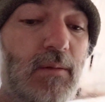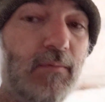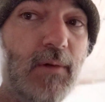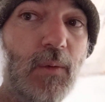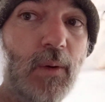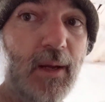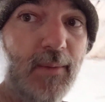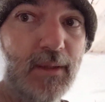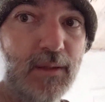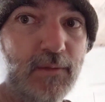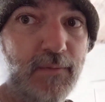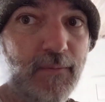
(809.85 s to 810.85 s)

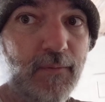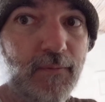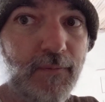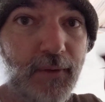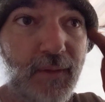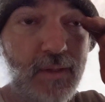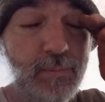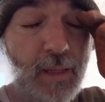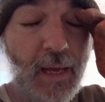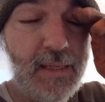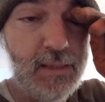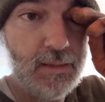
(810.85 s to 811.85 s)
requirements for this
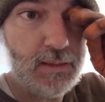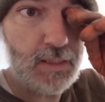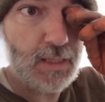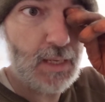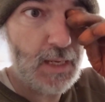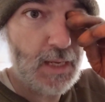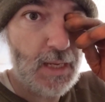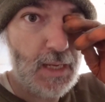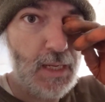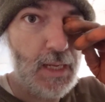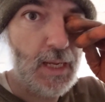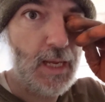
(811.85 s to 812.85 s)
place.
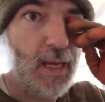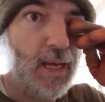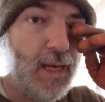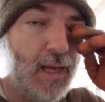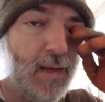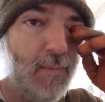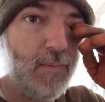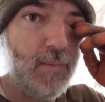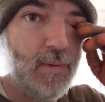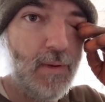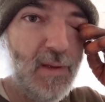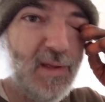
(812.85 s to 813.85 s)
And
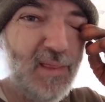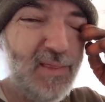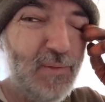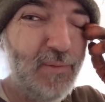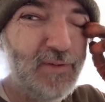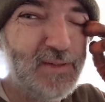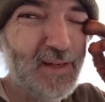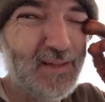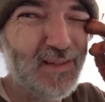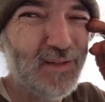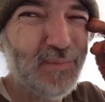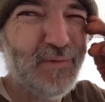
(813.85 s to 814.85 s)
I think we've
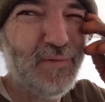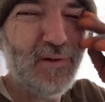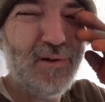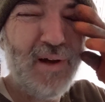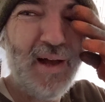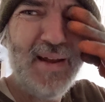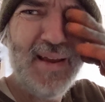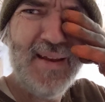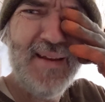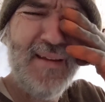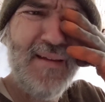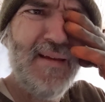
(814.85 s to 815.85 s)
discussed this before. I
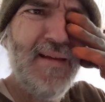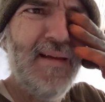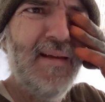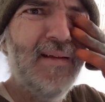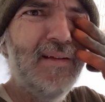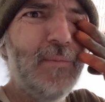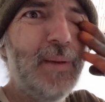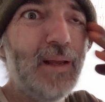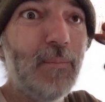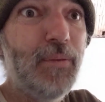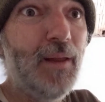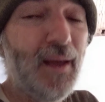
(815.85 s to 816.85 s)
need to be
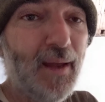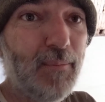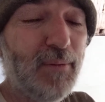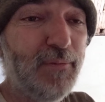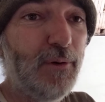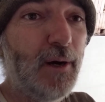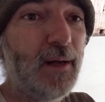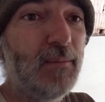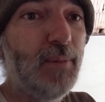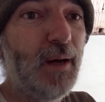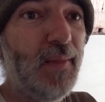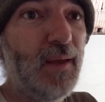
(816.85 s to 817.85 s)
compliant before I can
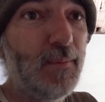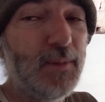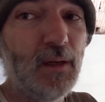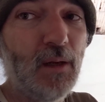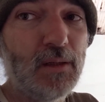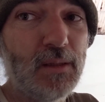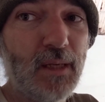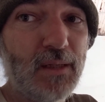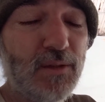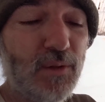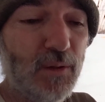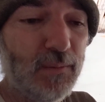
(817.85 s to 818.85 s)
buy the empty lots
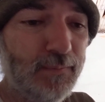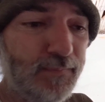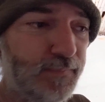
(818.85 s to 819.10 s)
next door.